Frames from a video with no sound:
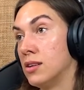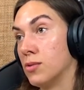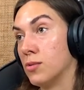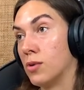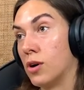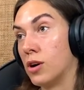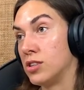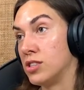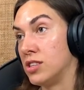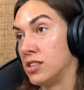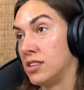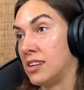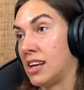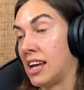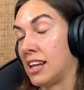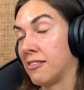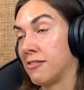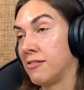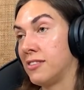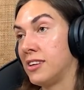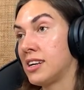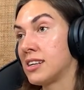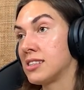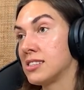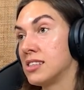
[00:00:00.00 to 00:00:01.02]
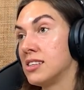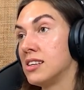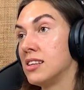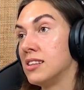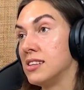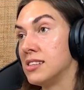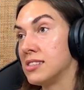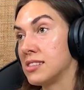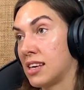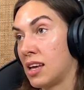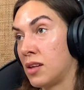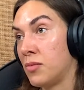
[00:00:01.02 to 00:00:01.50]
watching Netflix,
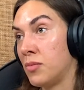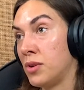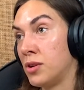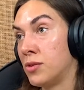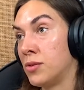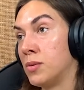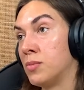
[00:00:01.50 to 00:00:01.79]
this can be